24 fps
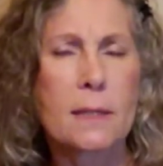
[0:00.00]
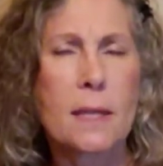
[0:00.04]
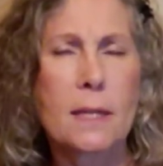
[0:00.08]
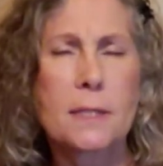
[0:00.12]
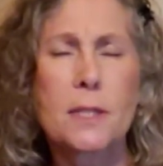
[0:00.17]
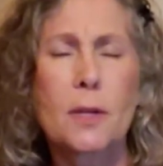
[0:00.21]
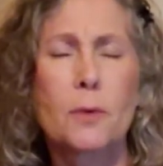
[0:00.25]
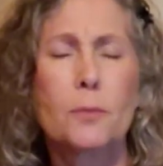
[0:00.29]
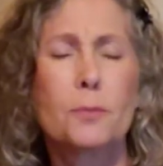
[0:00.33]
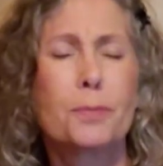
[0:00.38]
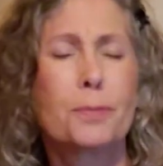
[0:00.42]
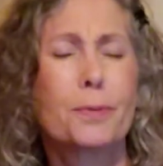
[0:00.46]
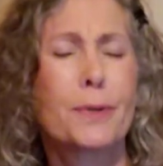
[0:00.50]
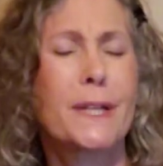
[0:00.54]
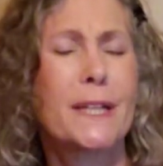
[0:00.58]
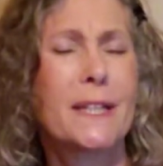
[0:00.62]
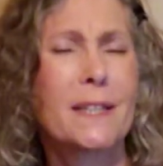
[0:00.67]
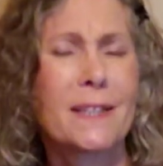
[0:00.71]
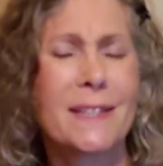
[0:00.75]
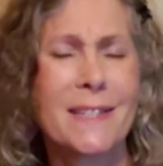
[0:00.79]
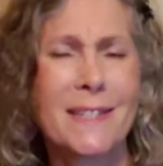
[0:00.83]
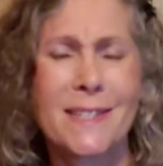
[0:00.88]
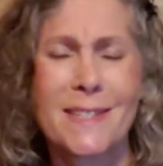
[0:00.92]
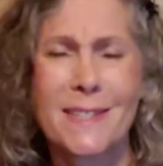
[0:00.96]
That's a
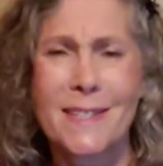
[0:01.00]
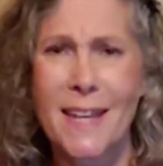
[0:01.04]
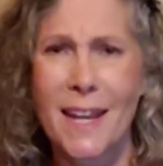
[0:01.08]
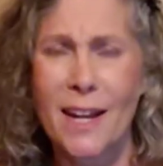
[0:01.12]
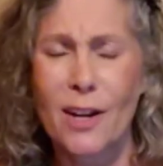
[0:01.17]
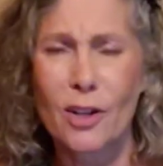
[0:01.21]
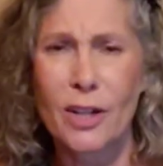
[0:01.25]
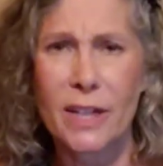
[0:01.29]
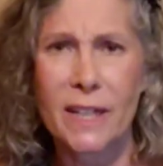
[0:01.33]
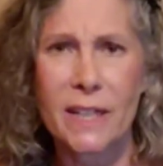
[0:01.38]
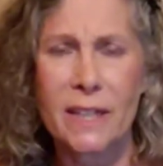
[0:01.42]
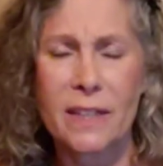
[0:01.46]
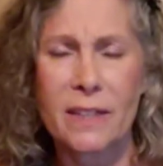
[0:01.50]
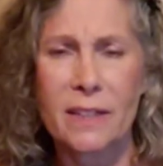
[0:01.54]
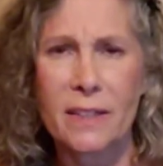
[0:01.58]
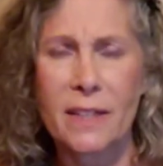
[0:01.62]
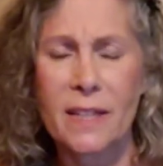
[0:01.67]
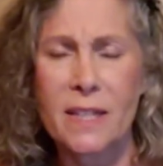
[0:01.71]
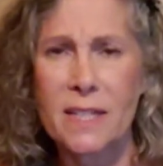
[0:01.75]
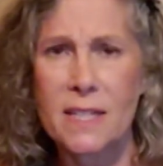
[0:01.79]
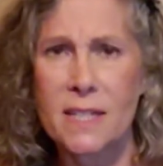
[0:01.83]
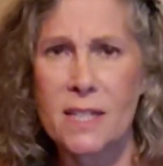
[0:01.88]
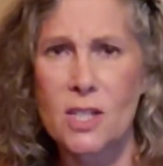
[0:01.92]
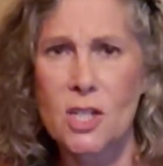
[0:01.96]
really scary
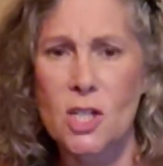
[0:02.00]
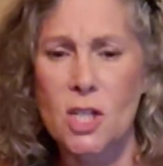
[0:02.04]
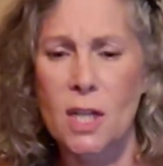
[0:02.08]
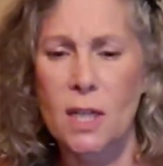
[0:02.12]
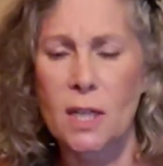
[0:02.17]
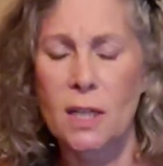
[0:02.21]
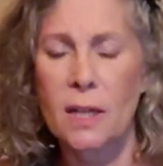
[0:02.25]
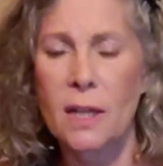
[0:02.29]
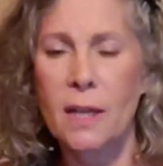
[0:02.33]
condition.